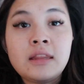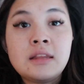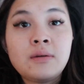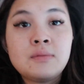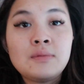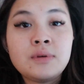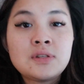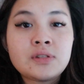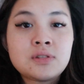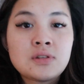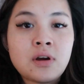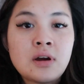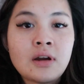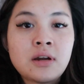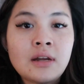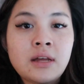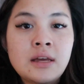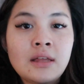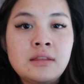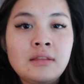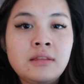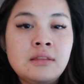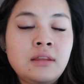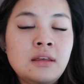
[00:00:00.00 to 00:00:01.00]
And then we
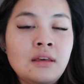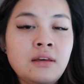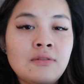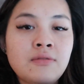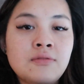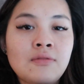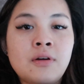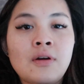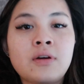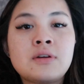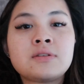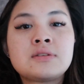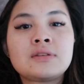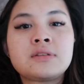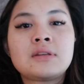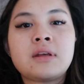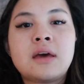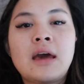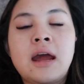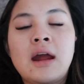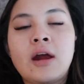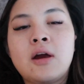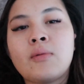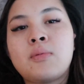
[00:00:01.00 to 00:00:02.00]
started the
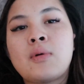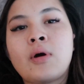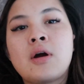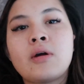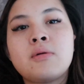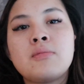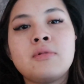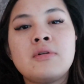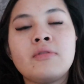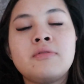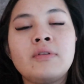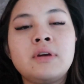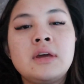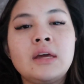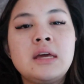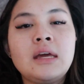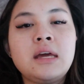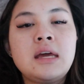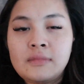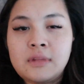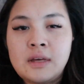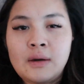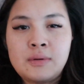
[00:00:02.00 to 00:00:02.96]
first Harry Potter movie